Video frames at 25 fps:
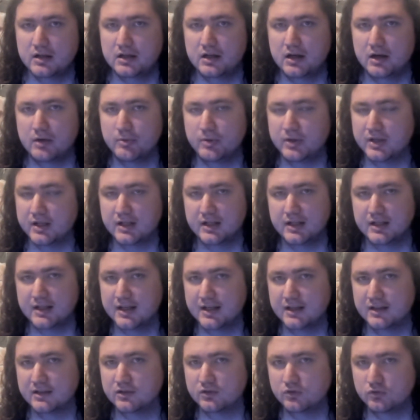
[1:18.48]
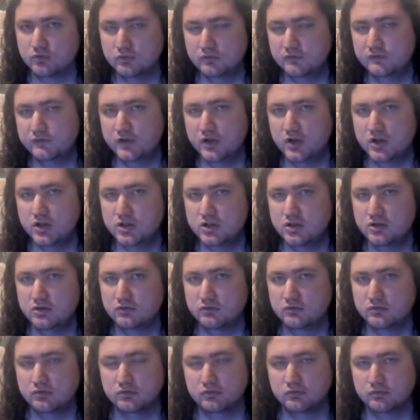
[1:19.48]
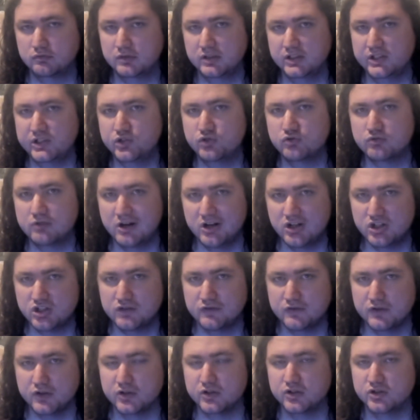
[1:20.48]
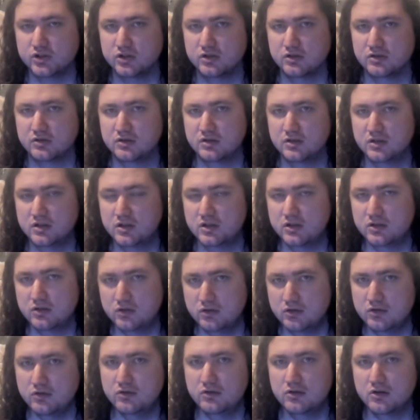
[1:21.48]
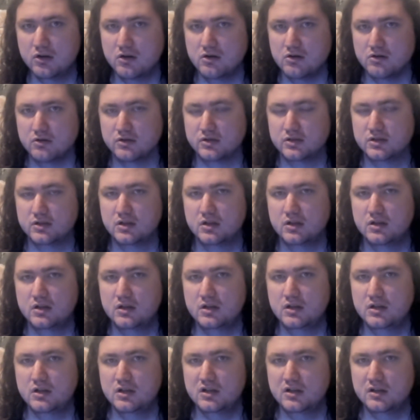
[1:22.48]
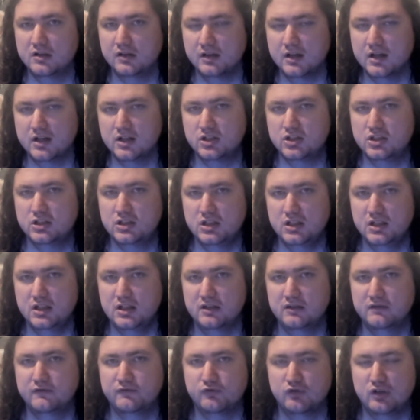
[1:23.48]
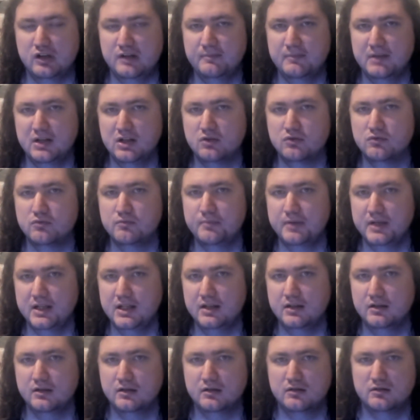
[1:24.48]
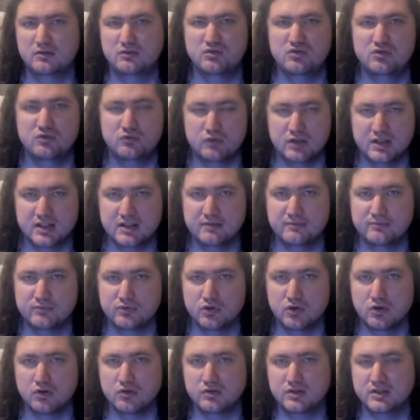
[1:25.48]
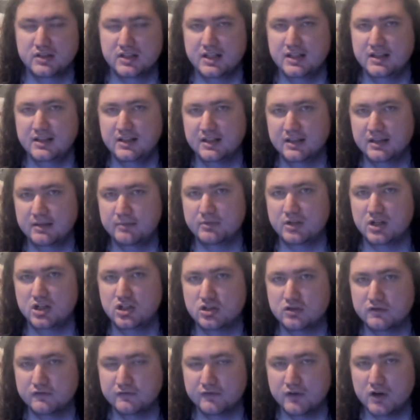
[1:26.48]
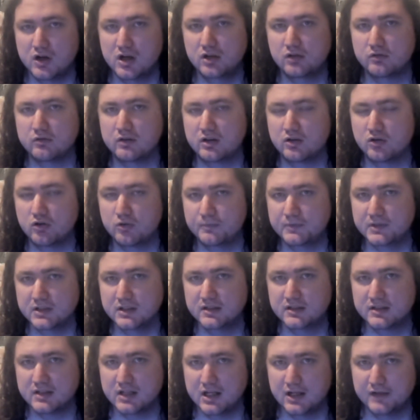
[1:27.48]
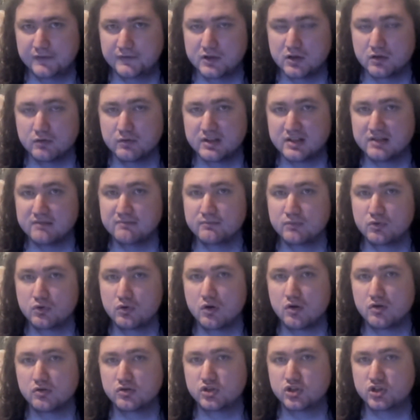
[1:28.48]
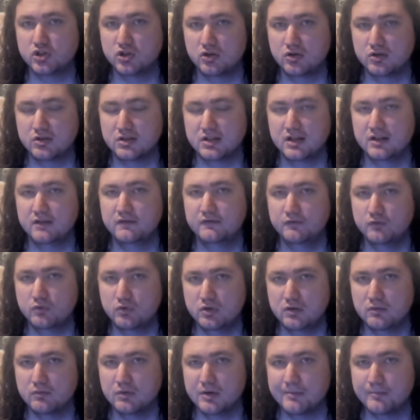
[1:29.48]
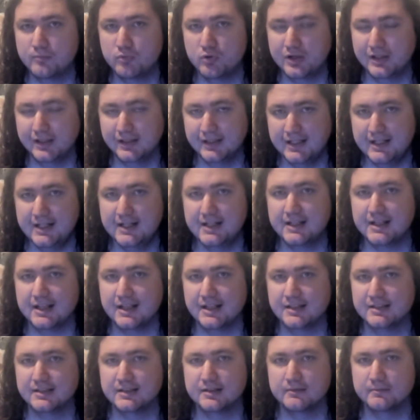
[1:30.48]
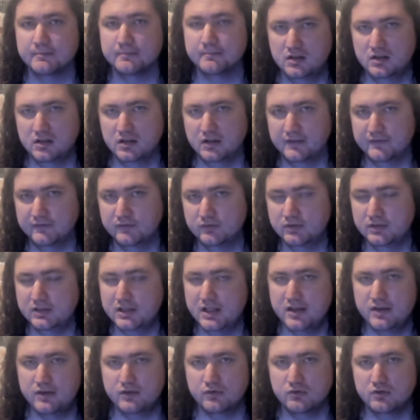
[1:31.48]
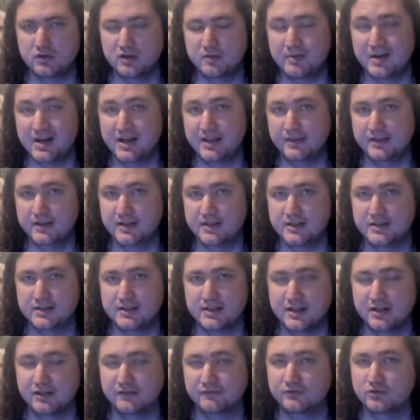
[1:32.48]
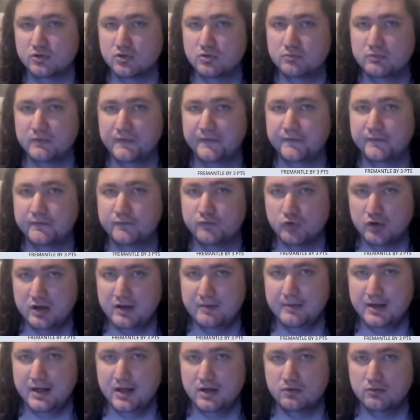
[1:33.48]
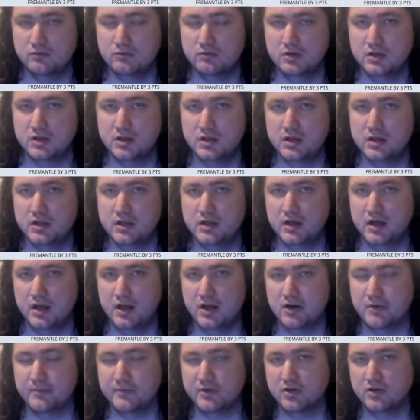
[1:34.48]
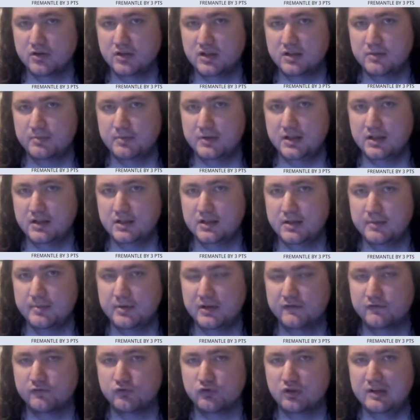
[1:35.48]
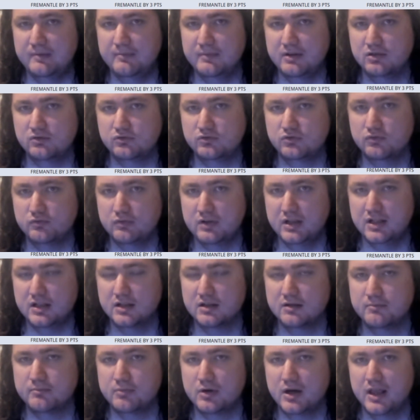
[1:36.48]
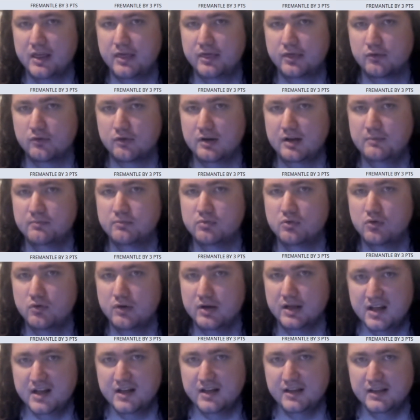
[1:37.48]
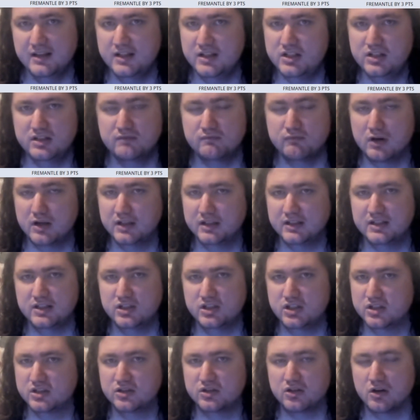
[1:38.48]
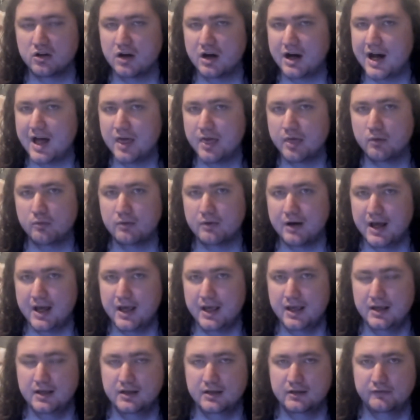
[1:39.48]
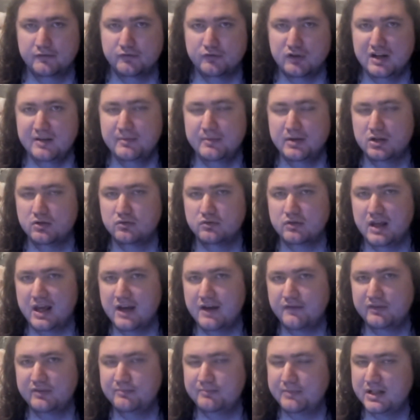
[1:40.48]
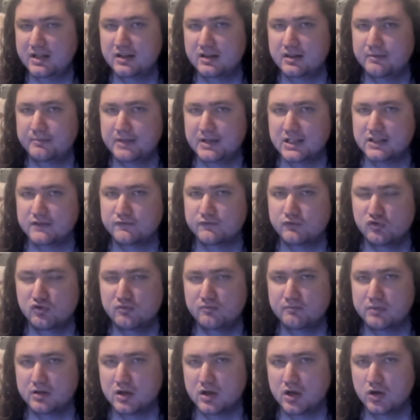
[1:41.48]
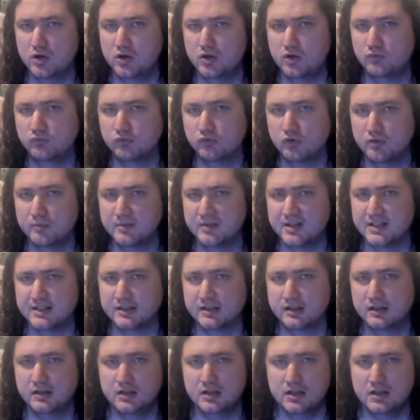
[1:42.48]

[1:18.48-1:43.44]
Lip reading: Are we going to get the good version or the really trash version? Who knows? Last year Fremantle beat Western Bulldogs in the elimination final at Optus after the Western Bulldogs choked a 41-point lead against them. I've really thought about this and I've gone with Fremantle, and I'm going to be tipping Fremantle to win by 3 points. This one can just go either way. Fremantle, they haven't been in the best form, but I heard rumours